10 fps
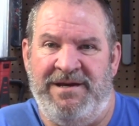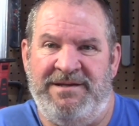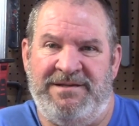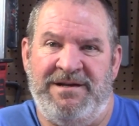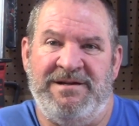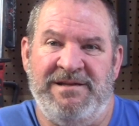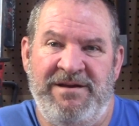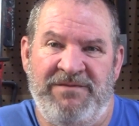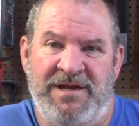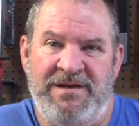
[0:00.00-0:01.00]
Is it a
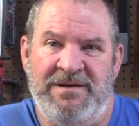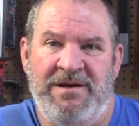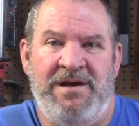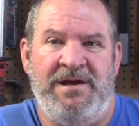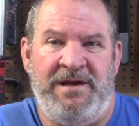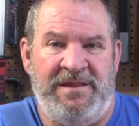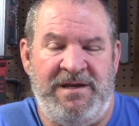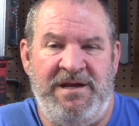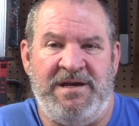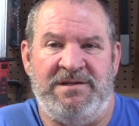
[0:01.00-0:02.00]
Cleveland? And
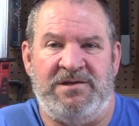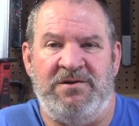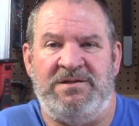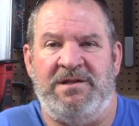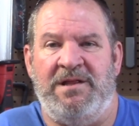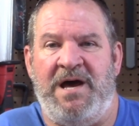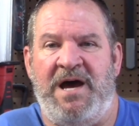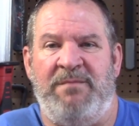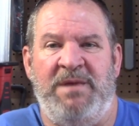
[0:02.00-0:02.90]
then you can search the lot.